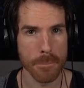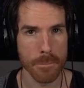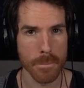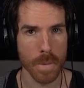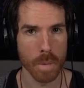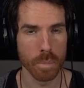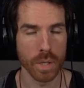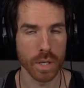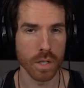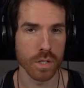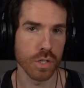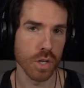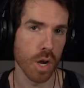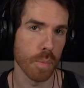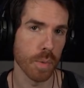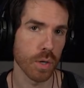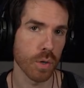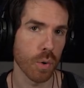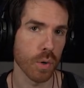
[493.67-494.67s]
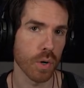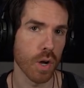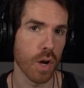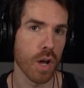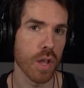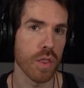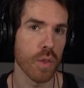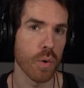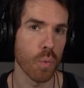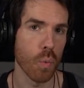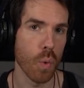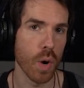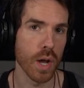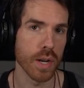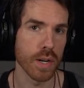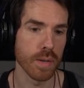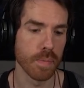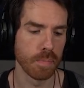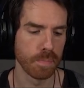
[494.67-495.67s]
Playing a dominant chord on the
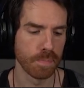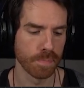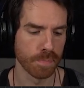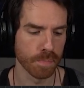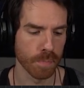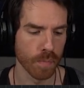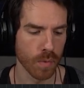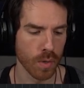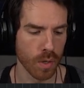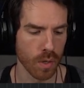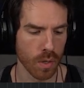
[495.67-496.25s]
1.